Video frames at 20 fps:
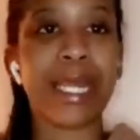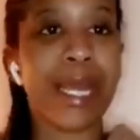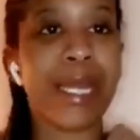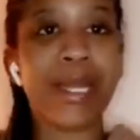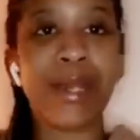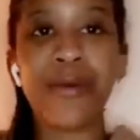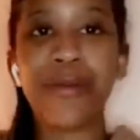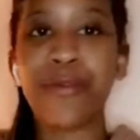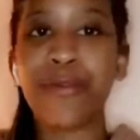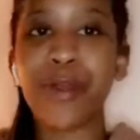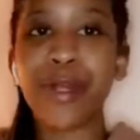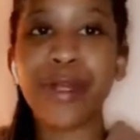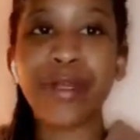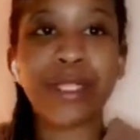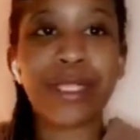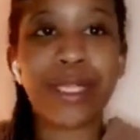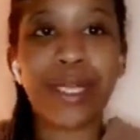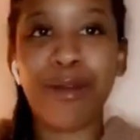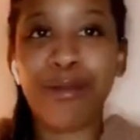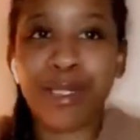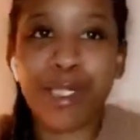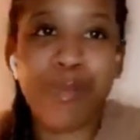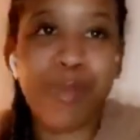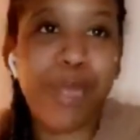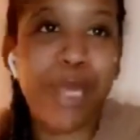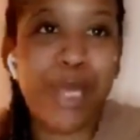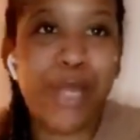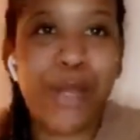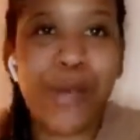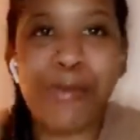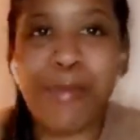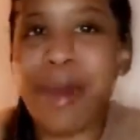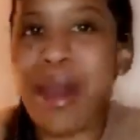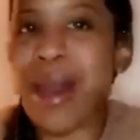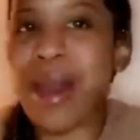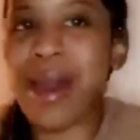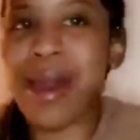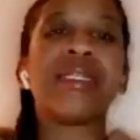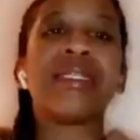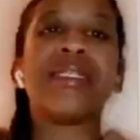up for yourself, speak your
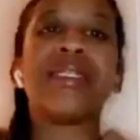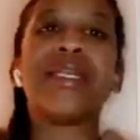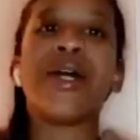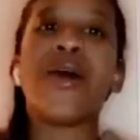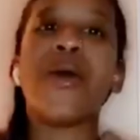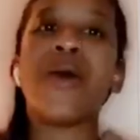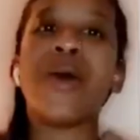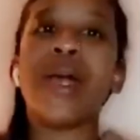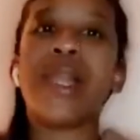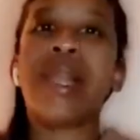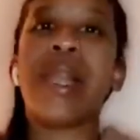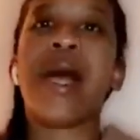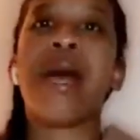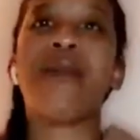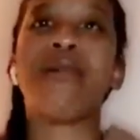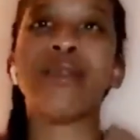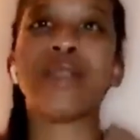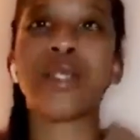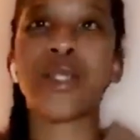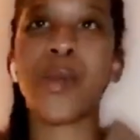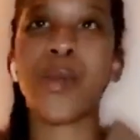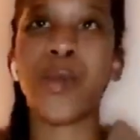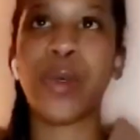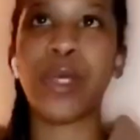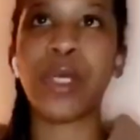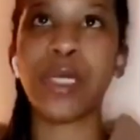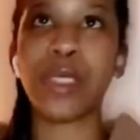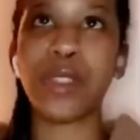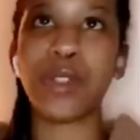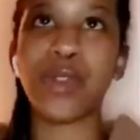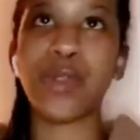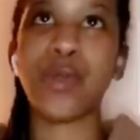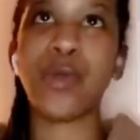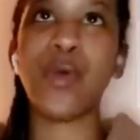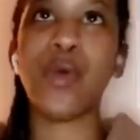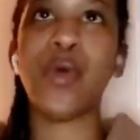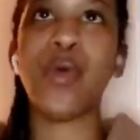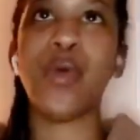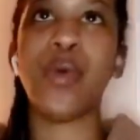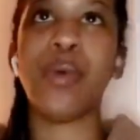mind. Don't allow someone
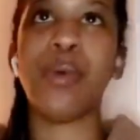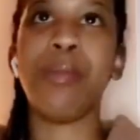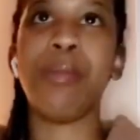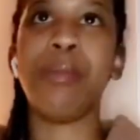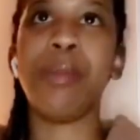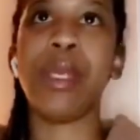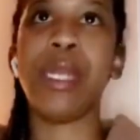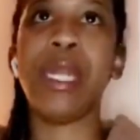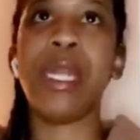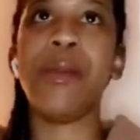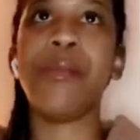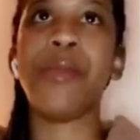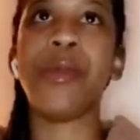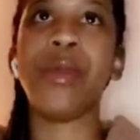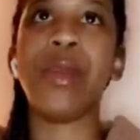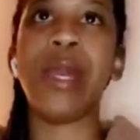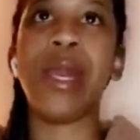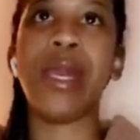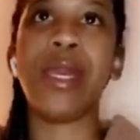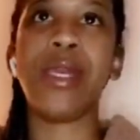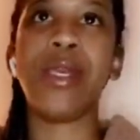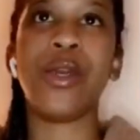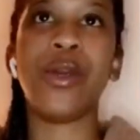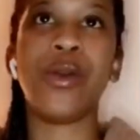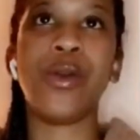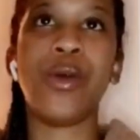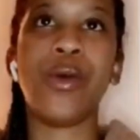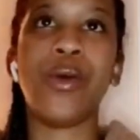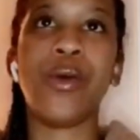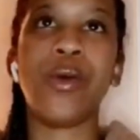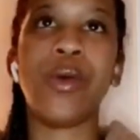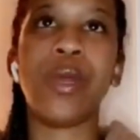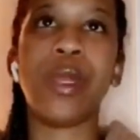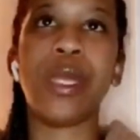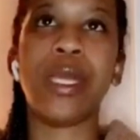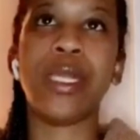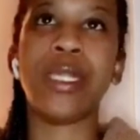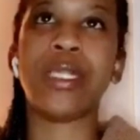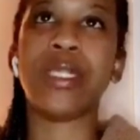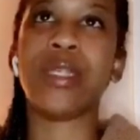to manipulate you
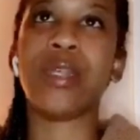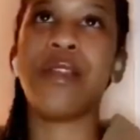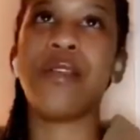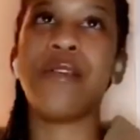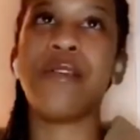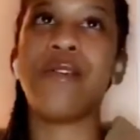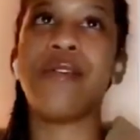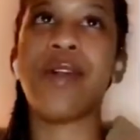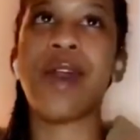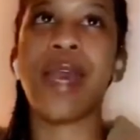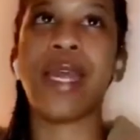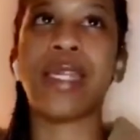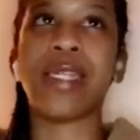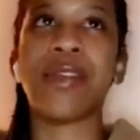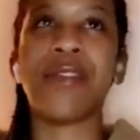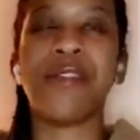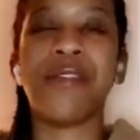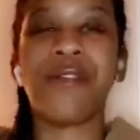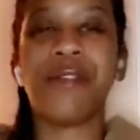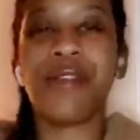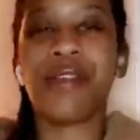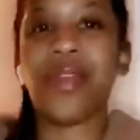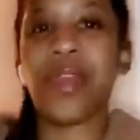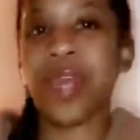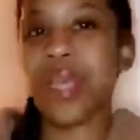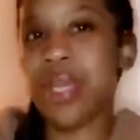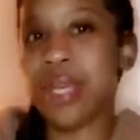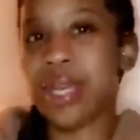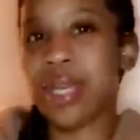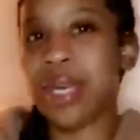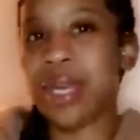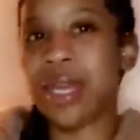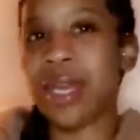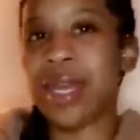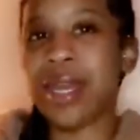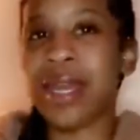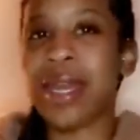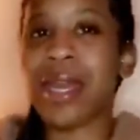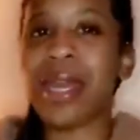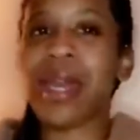into the fact of
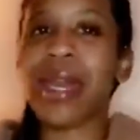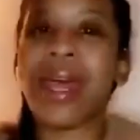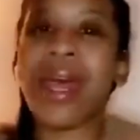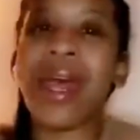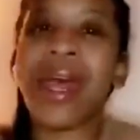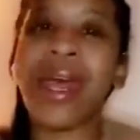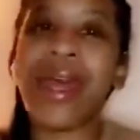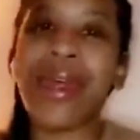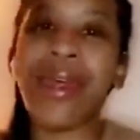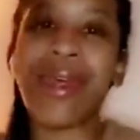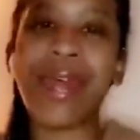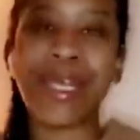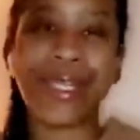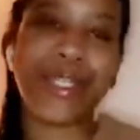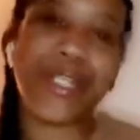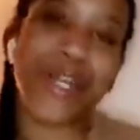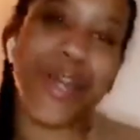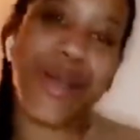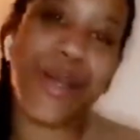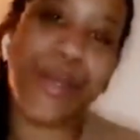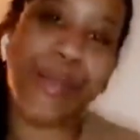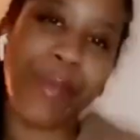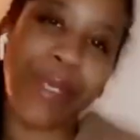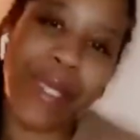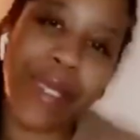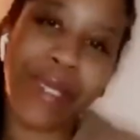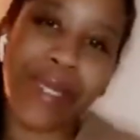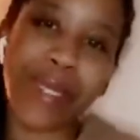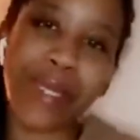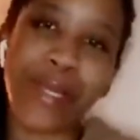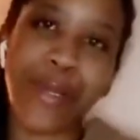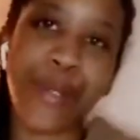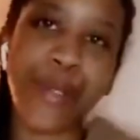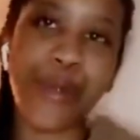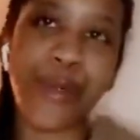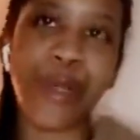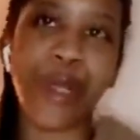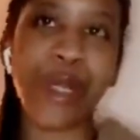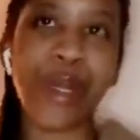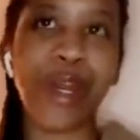thinking that y'all gonna be good
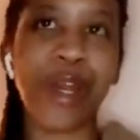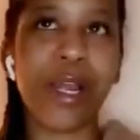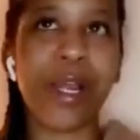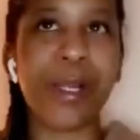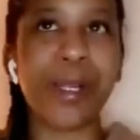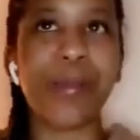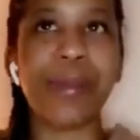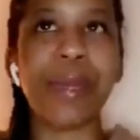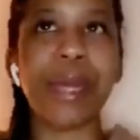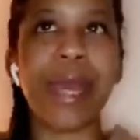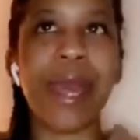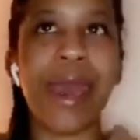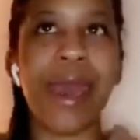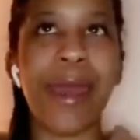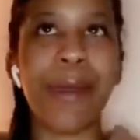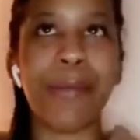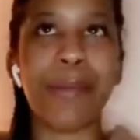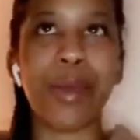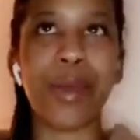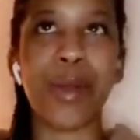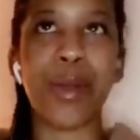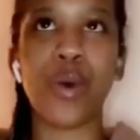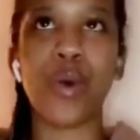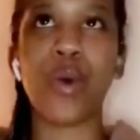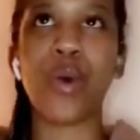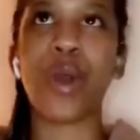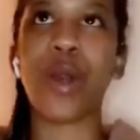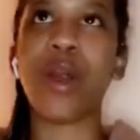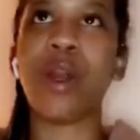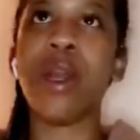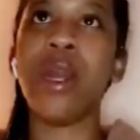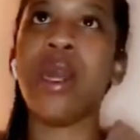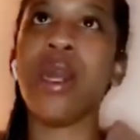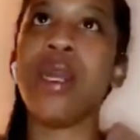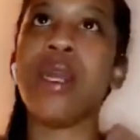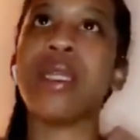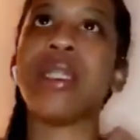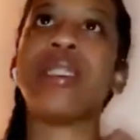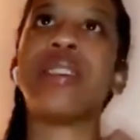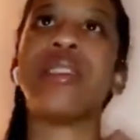or you're gonna be happy or
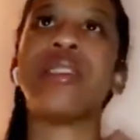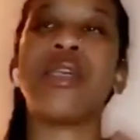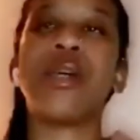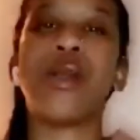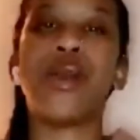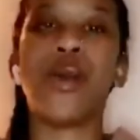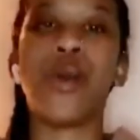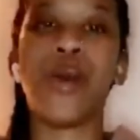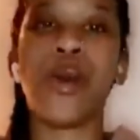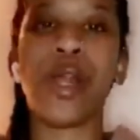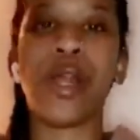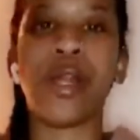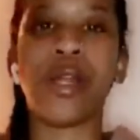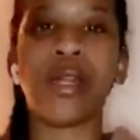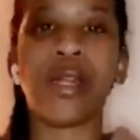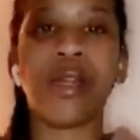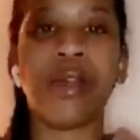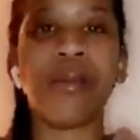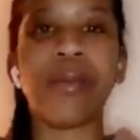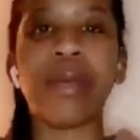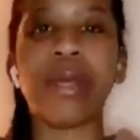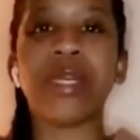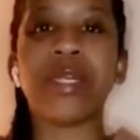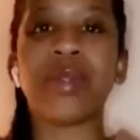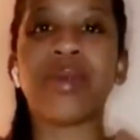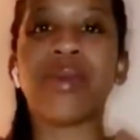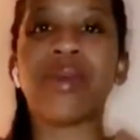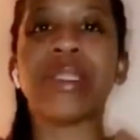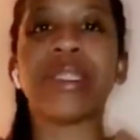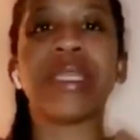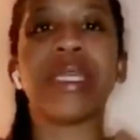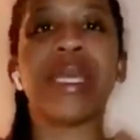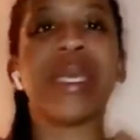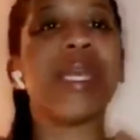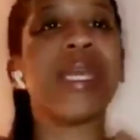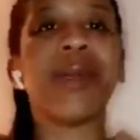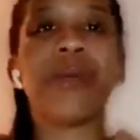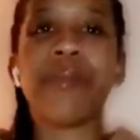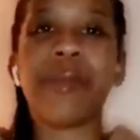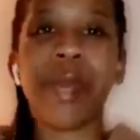this is gonna work because once
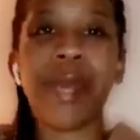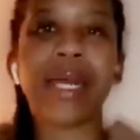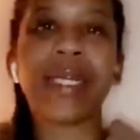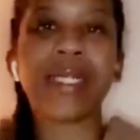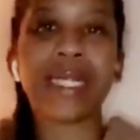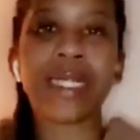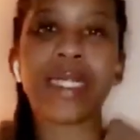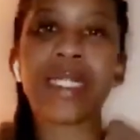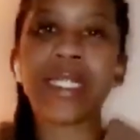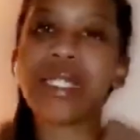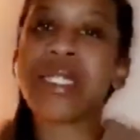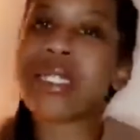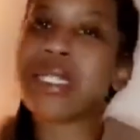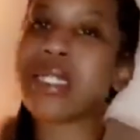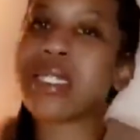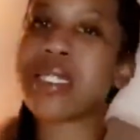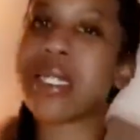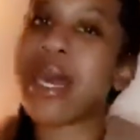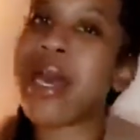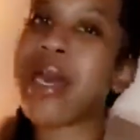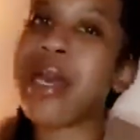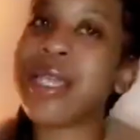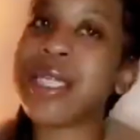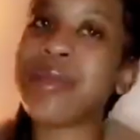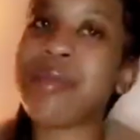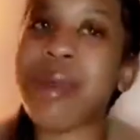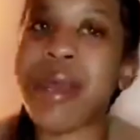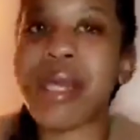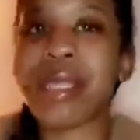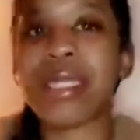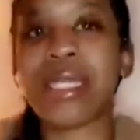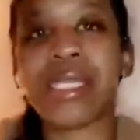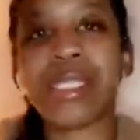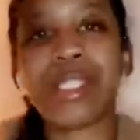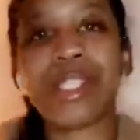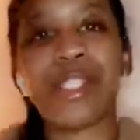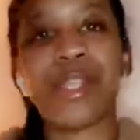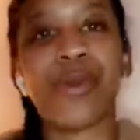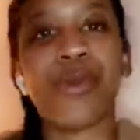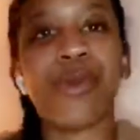again pay attention to the signs pay attention
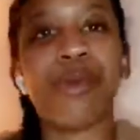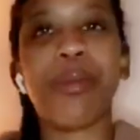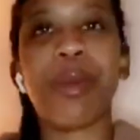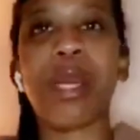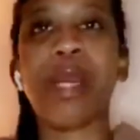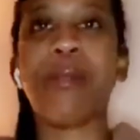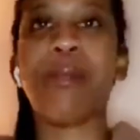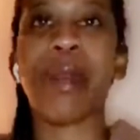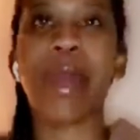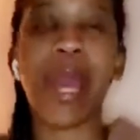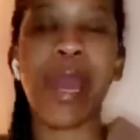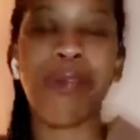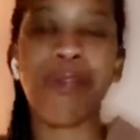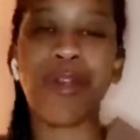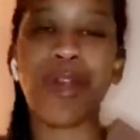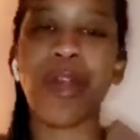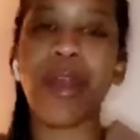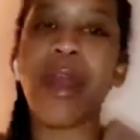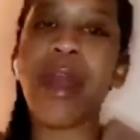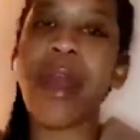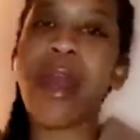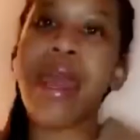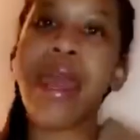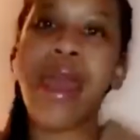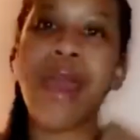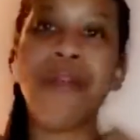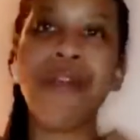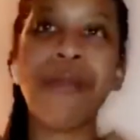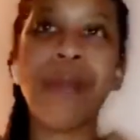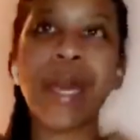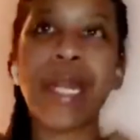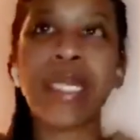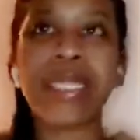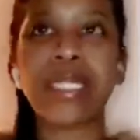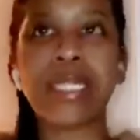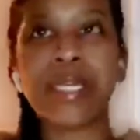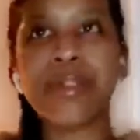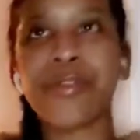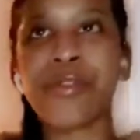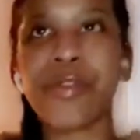to the repeated behavior everybody's
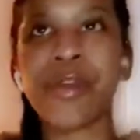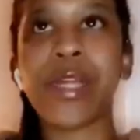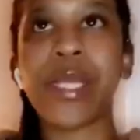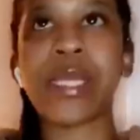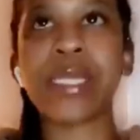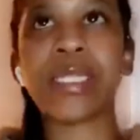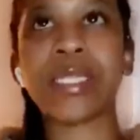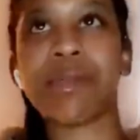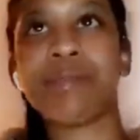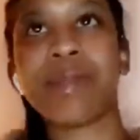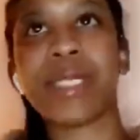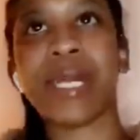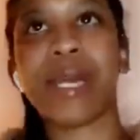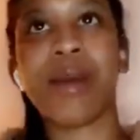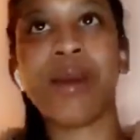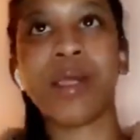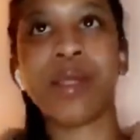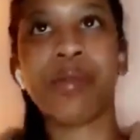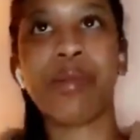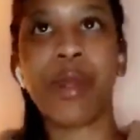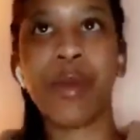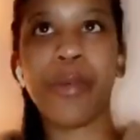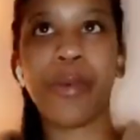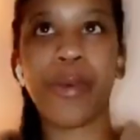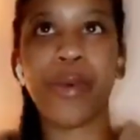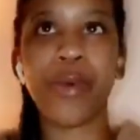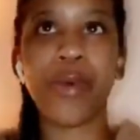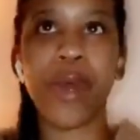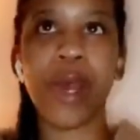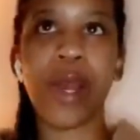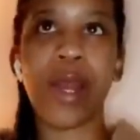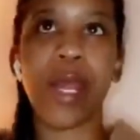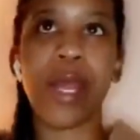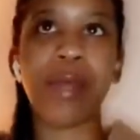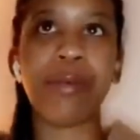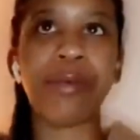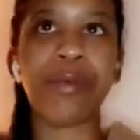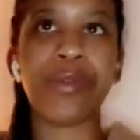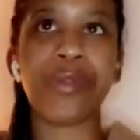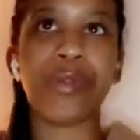different and sometimes people are
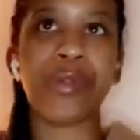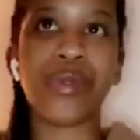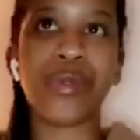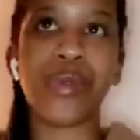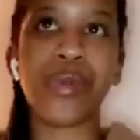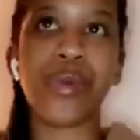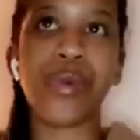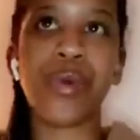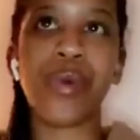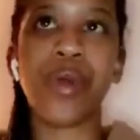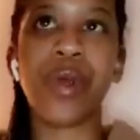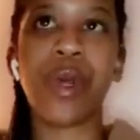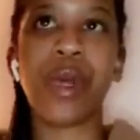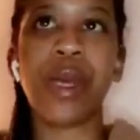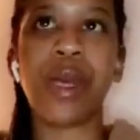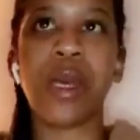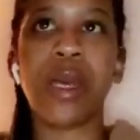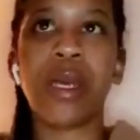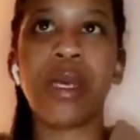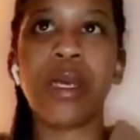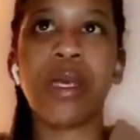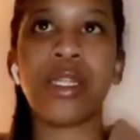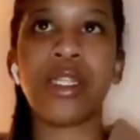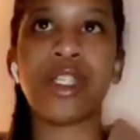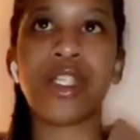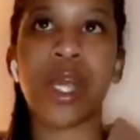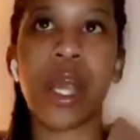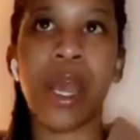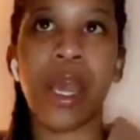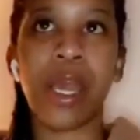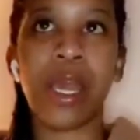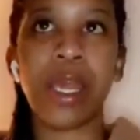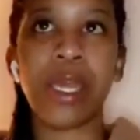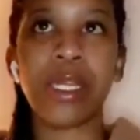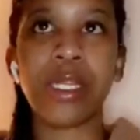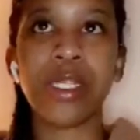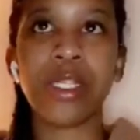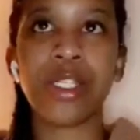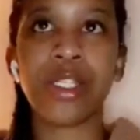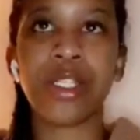able to
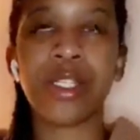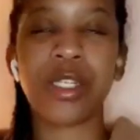change